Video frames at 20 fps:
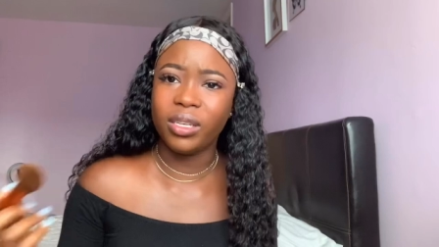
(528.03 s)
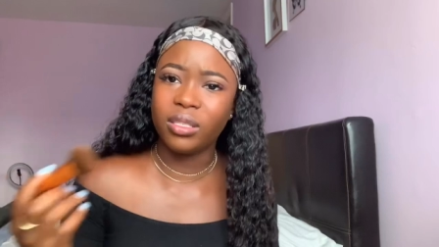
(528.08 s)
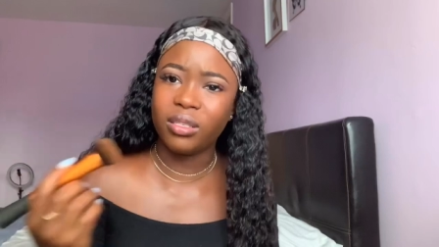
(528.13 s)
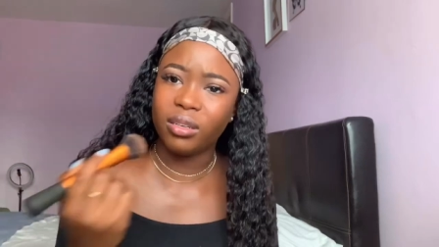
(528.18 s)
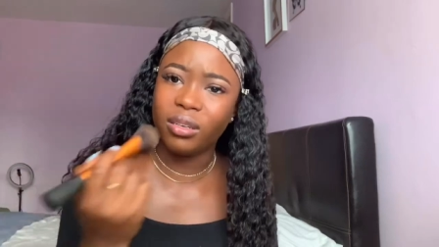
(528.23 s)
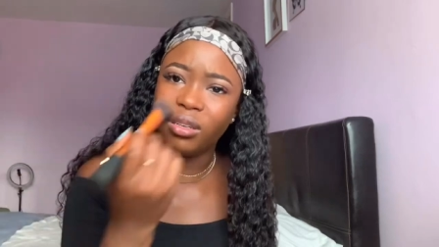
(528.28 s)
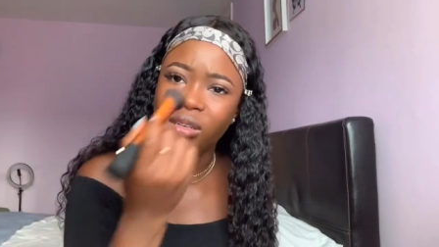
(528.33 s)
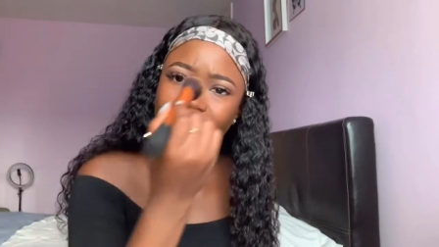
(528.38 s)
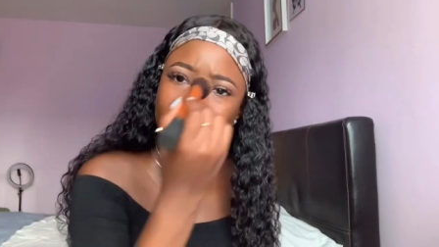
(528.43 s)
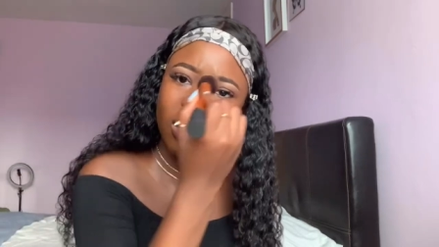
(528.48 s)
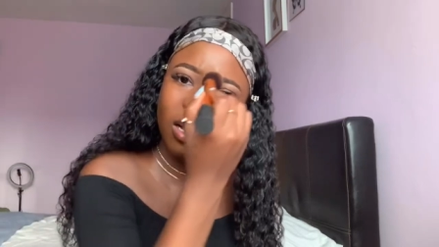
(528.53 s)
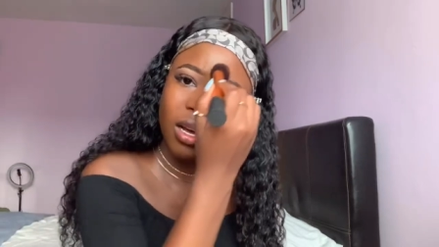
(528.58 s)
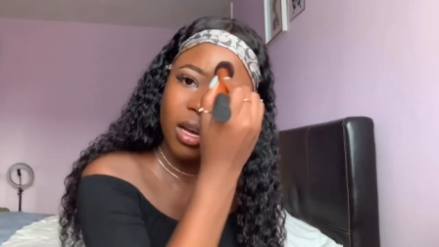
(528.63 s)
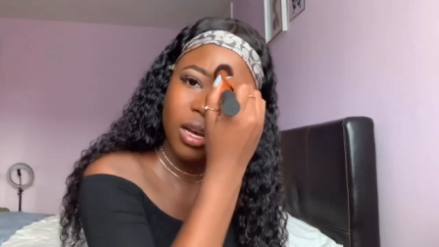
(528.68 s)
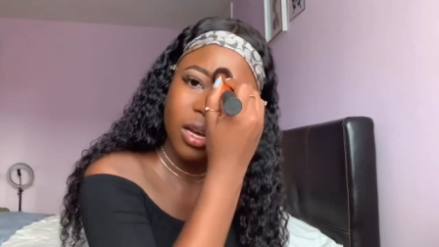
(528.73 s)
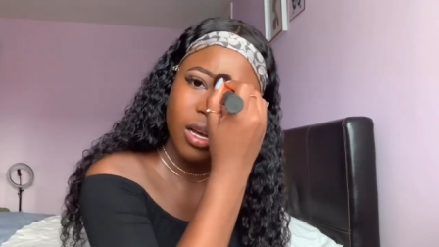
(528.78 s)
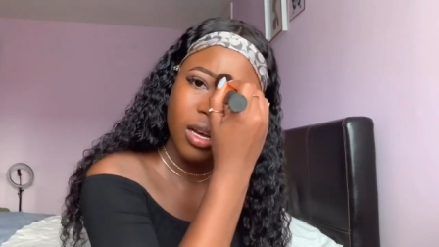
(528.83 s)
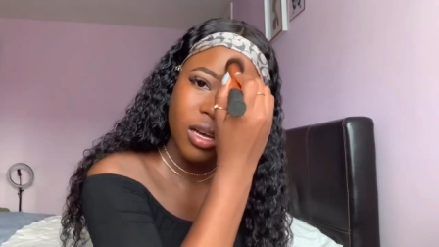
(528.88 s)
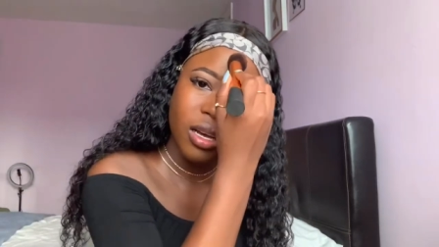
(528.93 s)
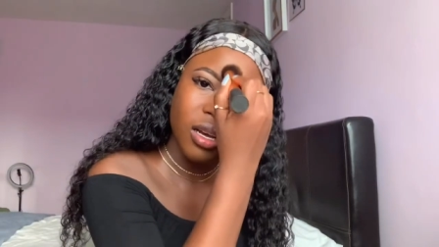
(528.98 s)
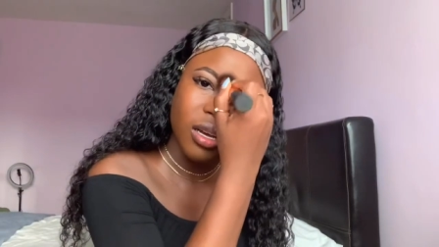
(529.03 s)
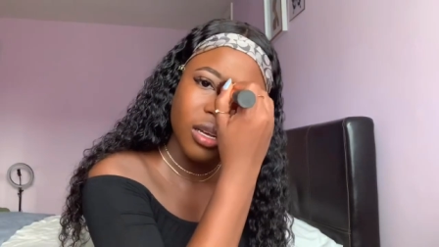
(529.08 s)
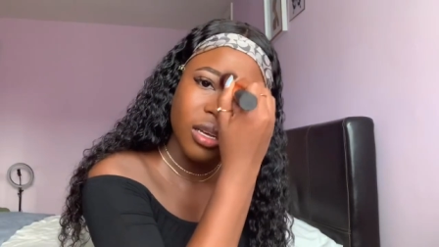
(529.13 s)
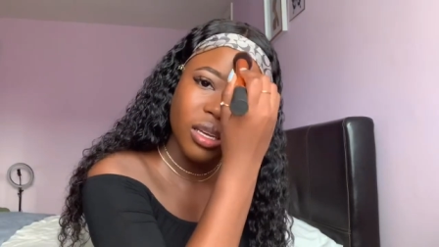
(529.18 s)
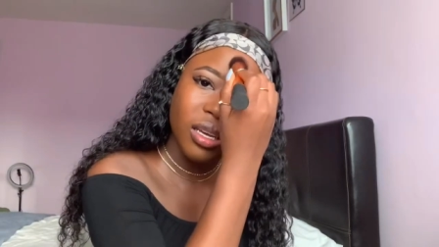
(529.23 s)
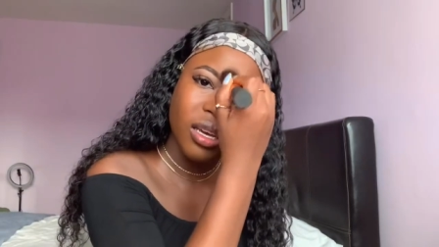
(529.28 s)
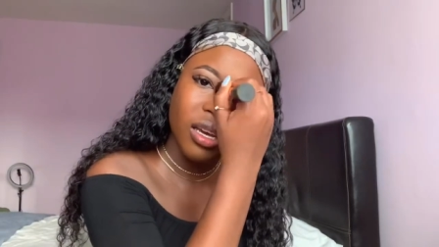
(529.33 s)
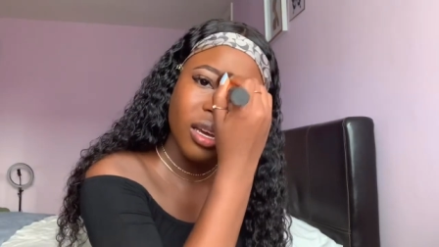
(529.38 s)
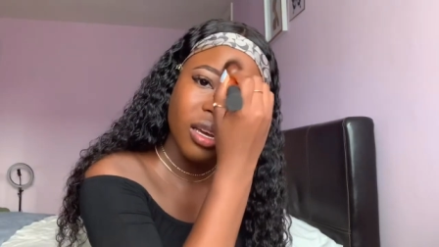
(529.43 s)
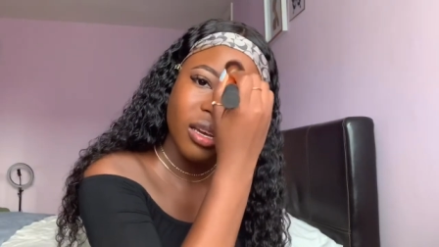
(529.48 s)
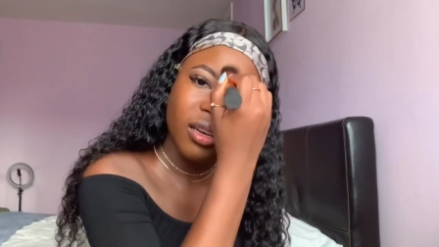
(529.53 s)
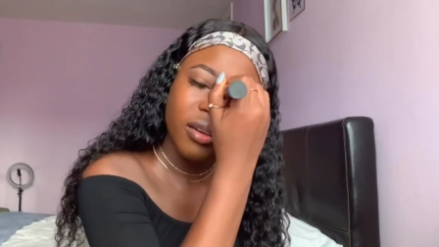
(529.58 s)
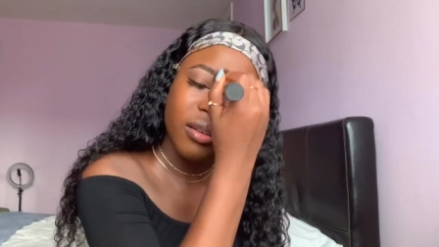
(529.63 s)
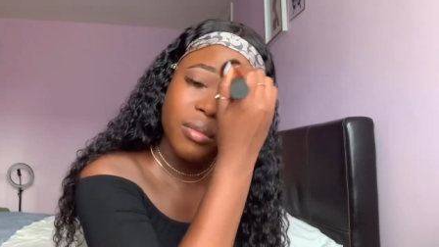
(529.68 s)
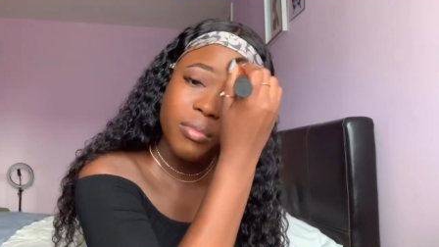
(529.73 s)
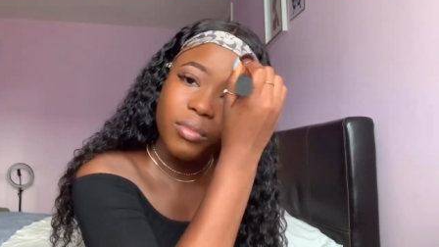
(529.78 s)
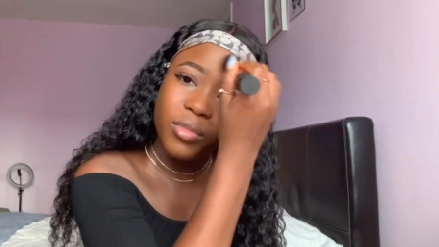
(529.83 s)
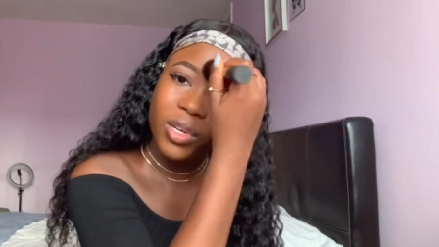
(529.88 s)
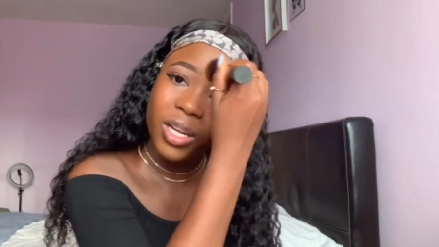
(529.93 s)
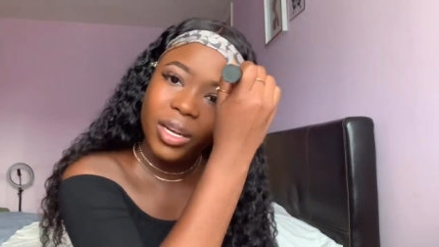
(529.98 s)
So yeah,
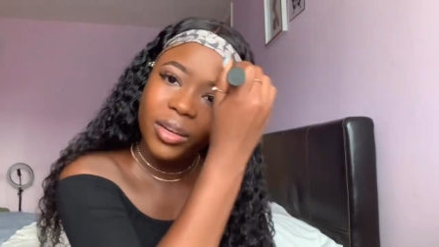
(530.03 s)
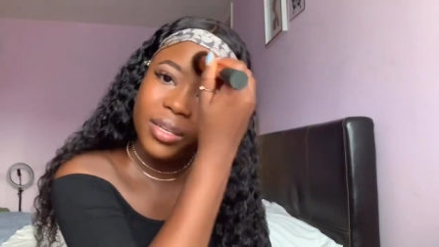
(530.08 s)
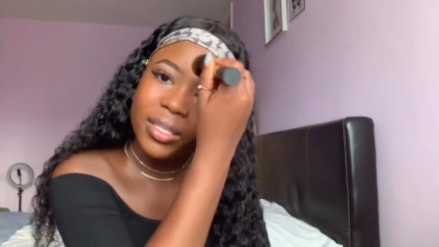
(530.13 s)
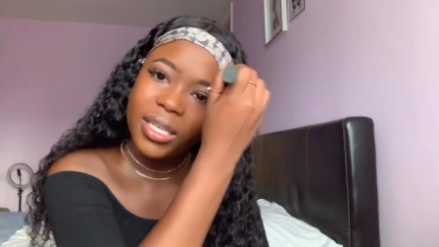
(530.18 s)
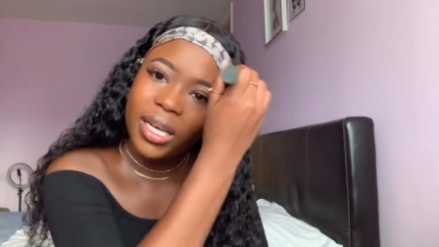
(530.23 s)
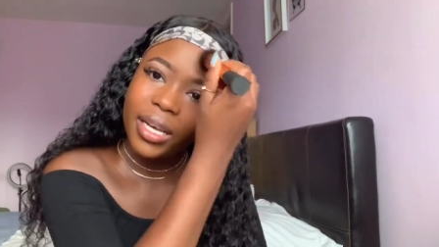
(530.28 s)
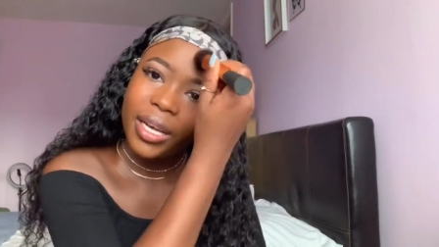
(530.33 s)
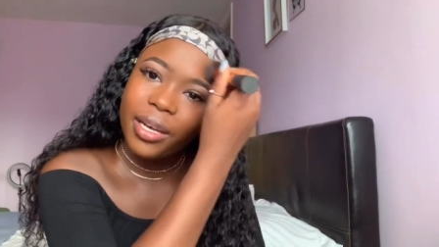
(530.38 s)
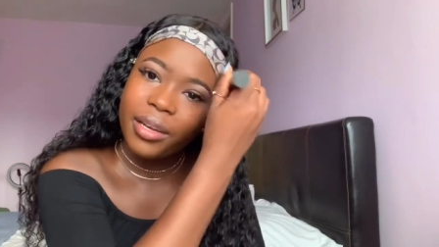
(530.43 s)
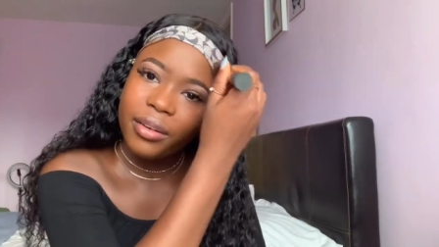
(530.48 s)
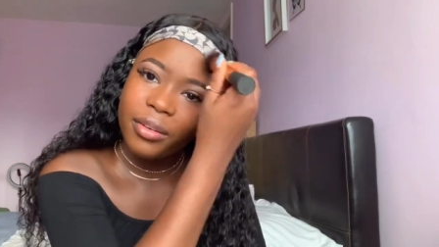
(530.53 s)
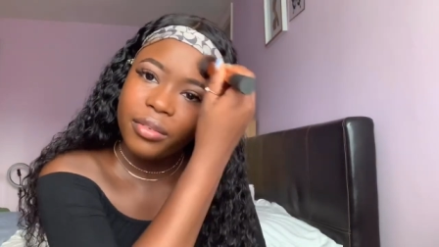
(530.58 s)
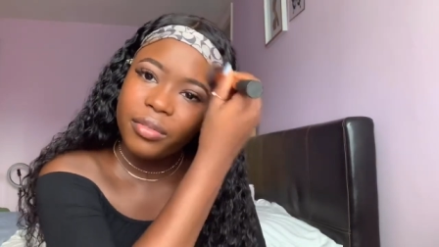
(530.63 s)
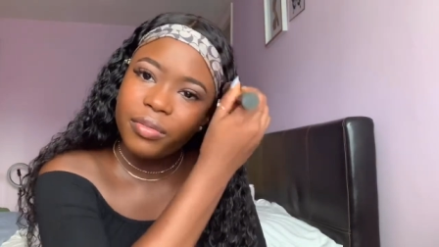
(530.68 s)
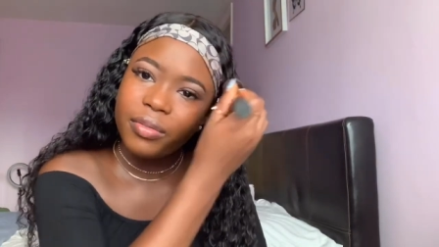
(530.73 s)
mother do it again,